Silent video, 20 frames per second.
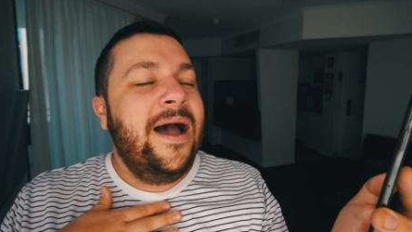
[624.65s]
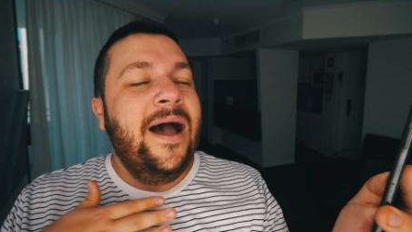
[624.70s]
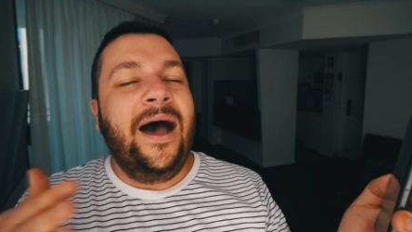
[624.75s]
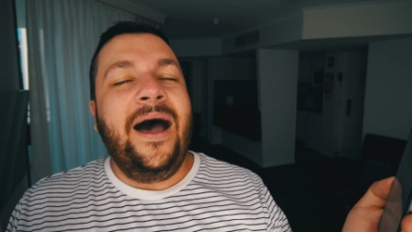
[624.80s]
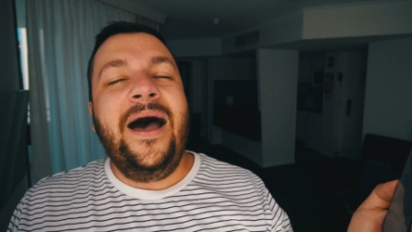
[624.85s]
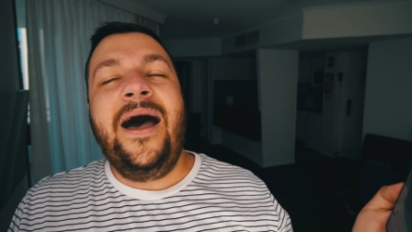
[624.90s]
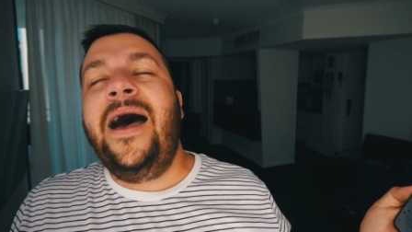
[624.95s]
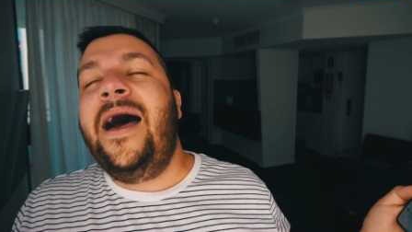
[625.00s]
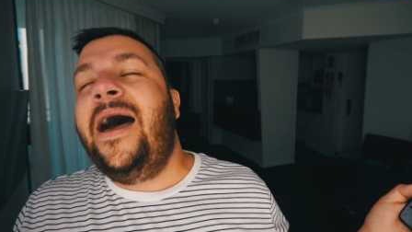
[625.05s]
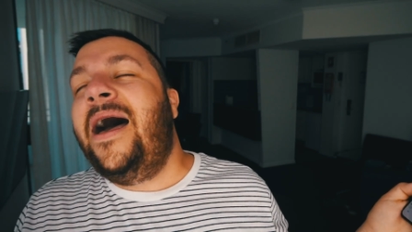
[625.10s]

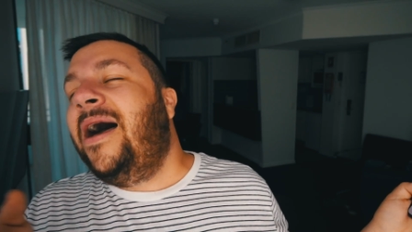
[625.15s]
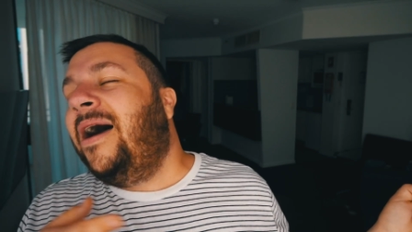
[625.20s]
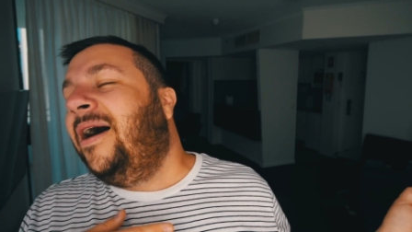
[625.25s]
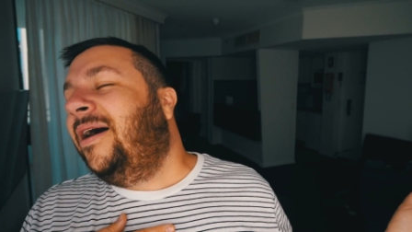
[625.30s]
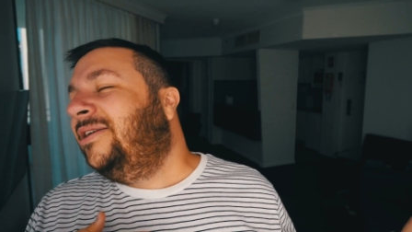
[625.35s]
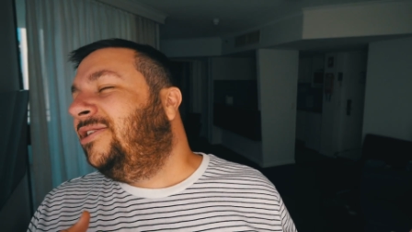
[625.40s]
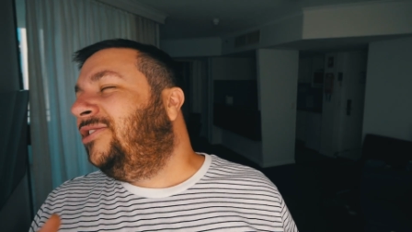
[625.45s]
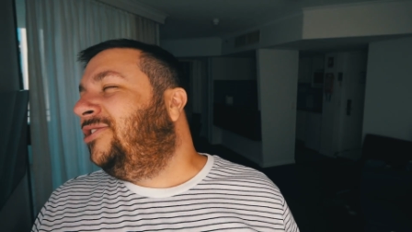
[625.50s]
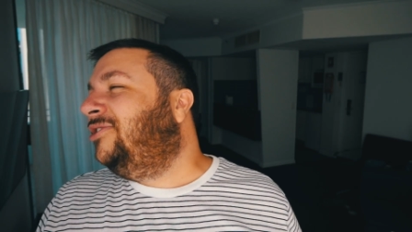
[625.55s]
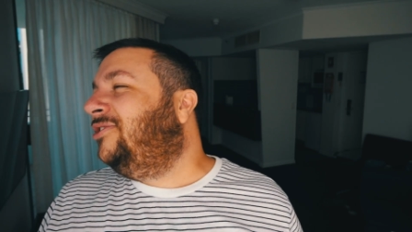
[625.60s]

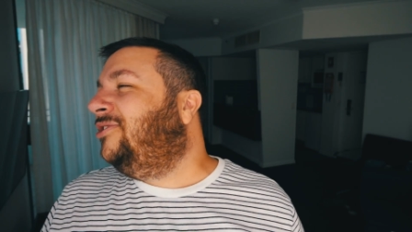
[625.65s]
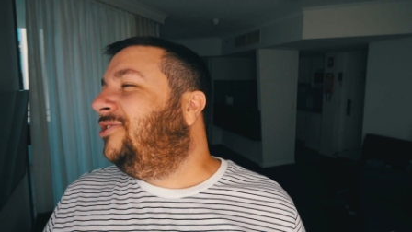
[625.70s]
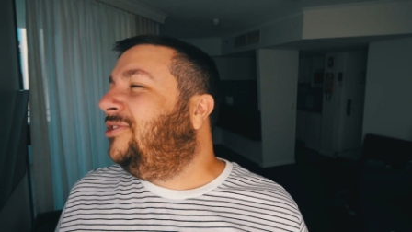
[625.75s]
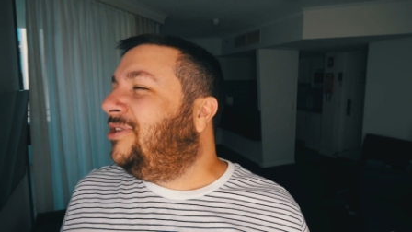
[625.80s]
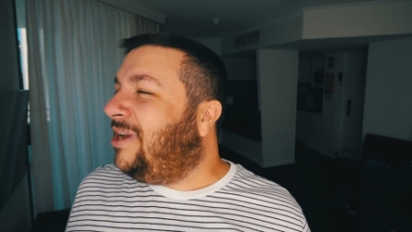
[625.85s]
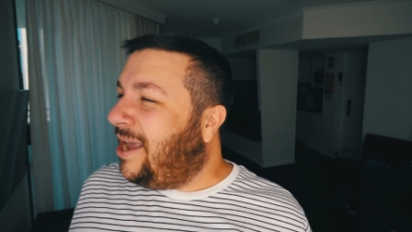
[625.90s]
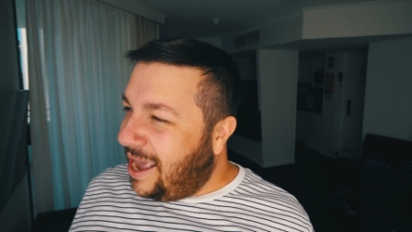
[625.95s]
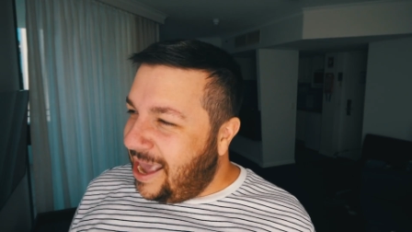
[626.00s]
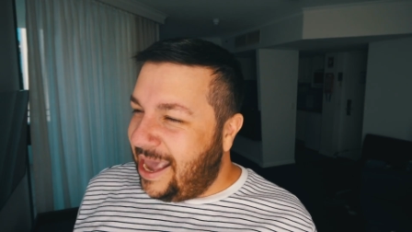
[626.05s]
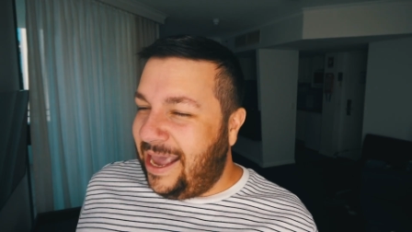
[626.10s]
Oh,
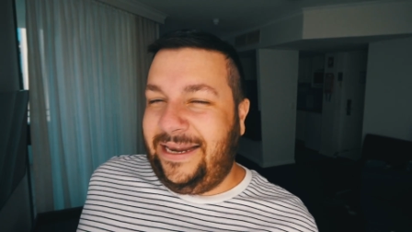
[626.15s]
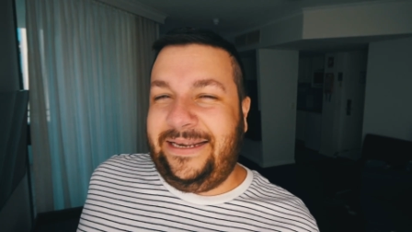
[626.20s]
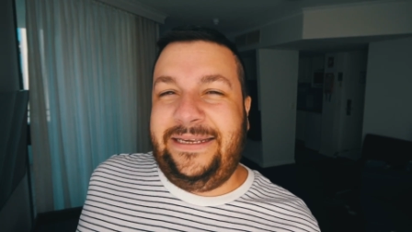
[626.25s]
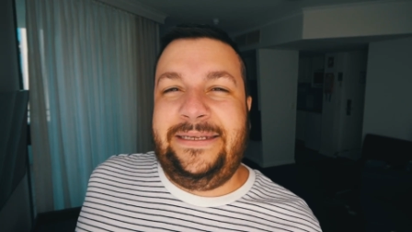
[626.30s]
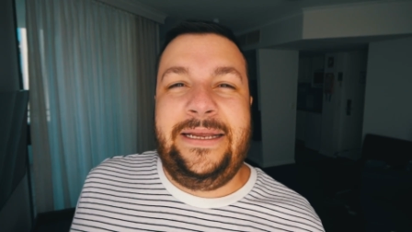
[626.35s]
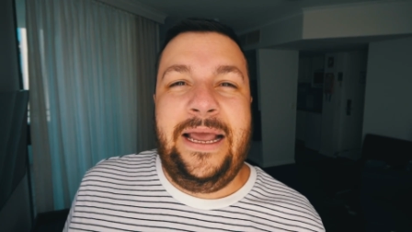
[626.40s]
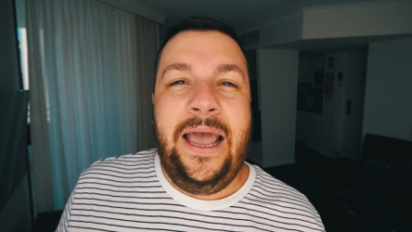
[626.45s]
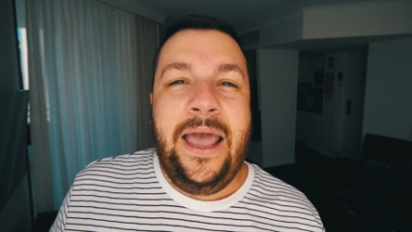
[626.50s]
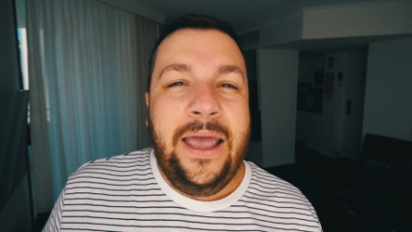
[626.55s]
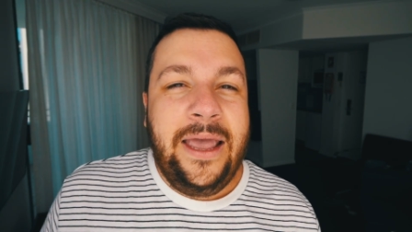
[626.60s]

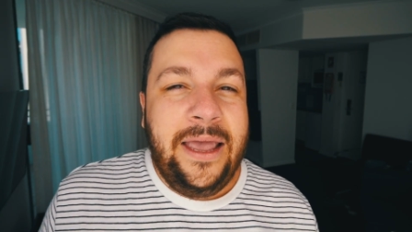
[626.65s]
shit.